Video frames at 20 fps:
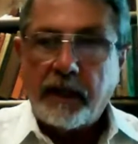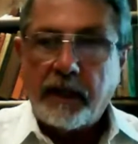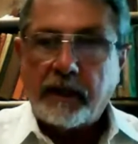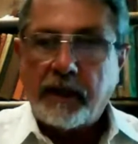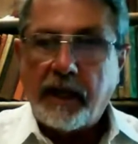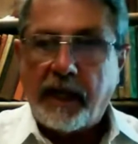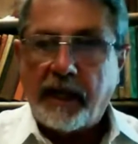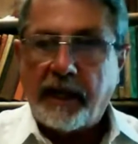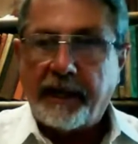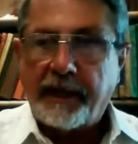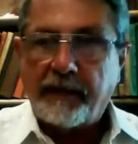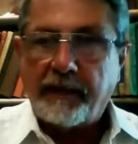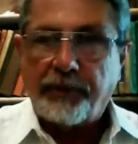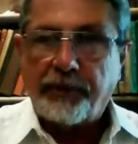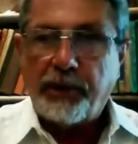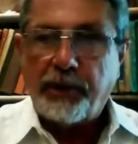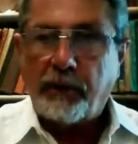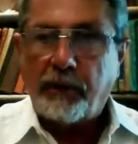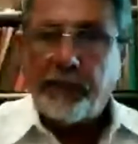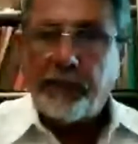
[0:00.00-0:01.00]
kind of like a
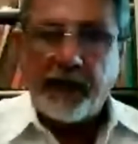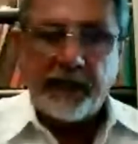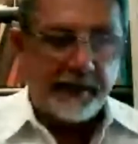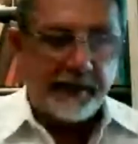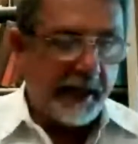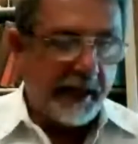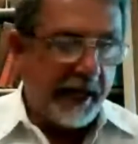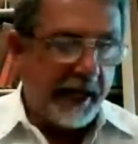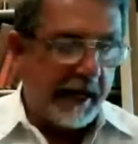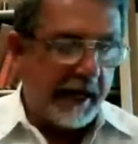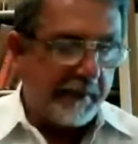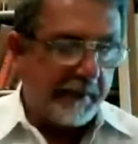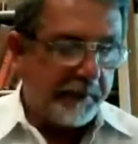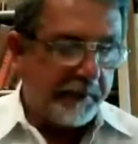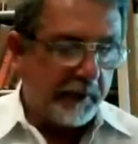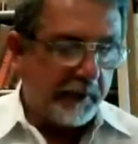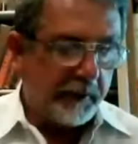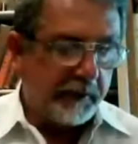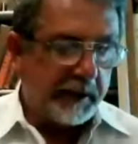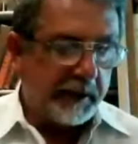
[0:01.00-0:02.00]
third bite at the
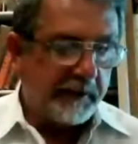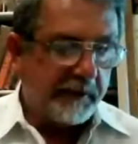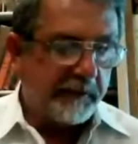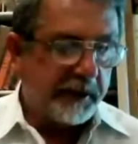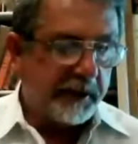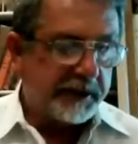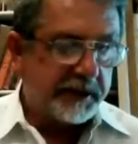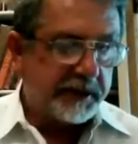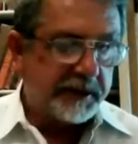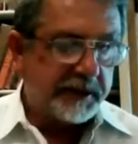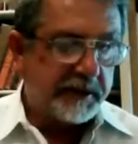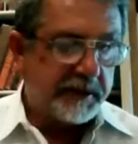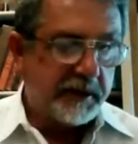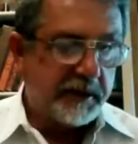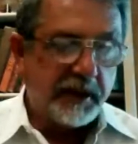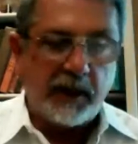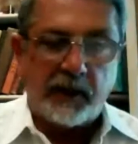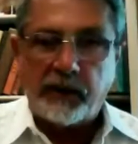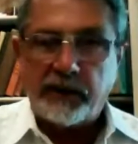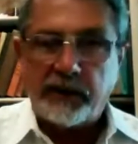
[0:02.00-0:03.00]
apple, and which
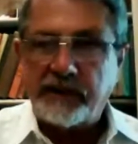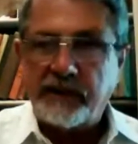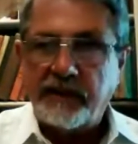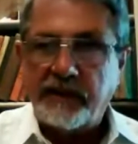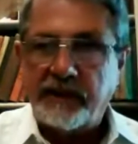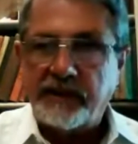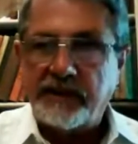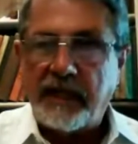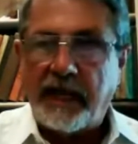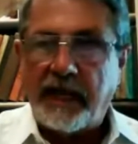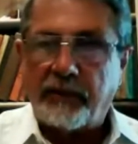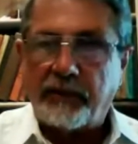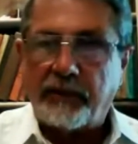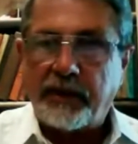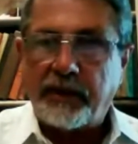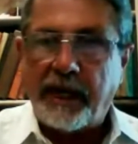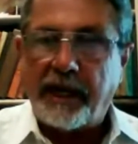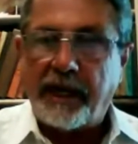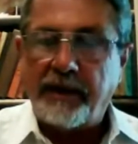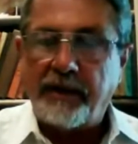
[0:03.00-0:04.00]
is not
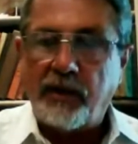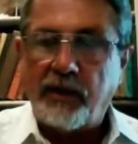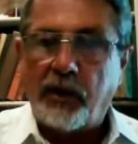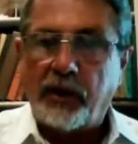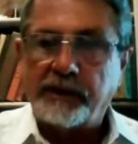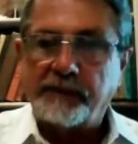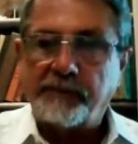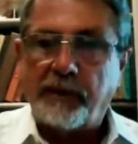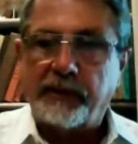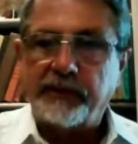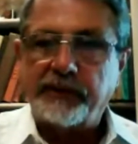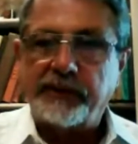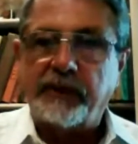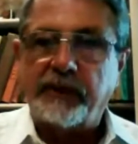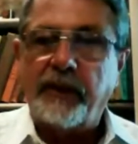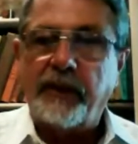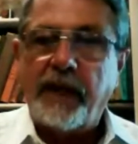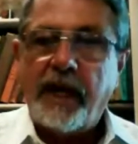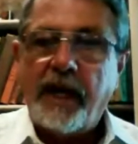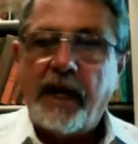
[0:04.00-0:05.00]
okay. You're only supposed
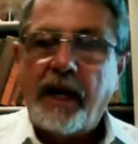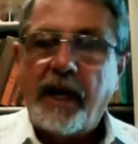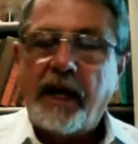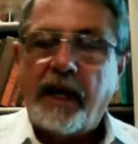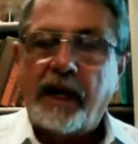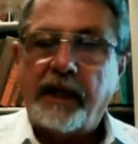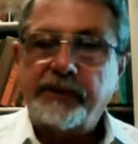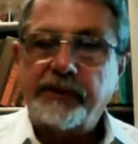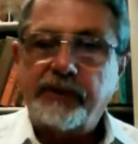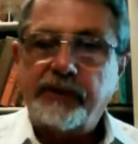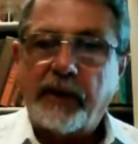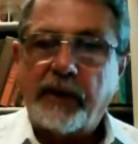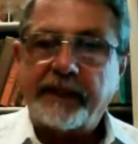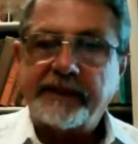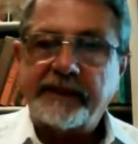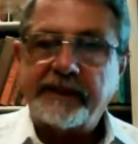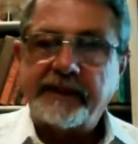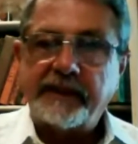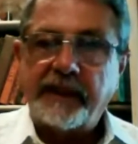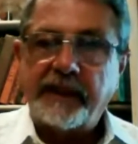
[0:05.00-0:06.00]
to
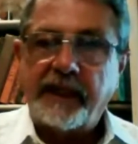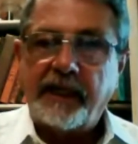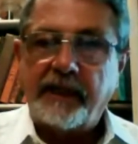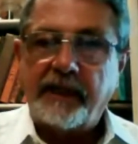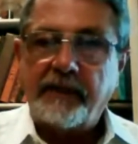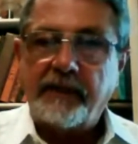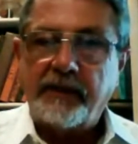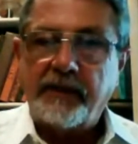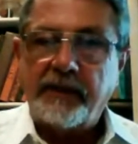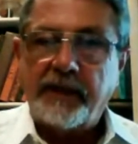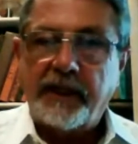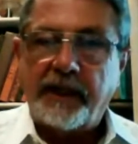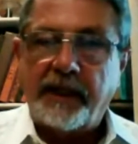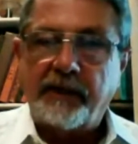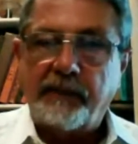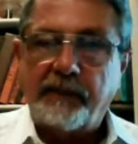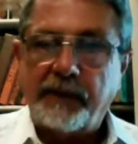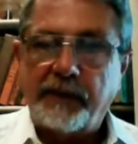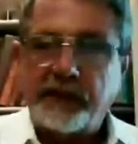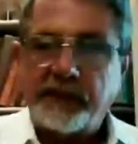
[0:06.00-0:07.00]
address in
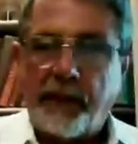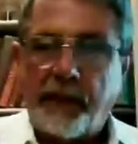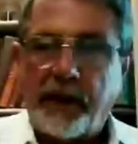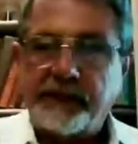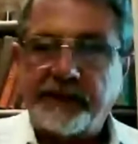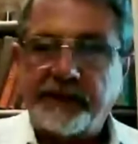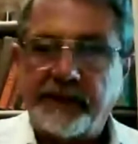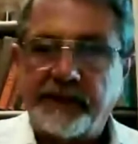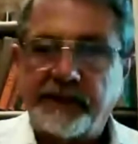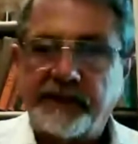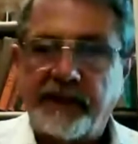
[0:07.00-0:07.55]
the responses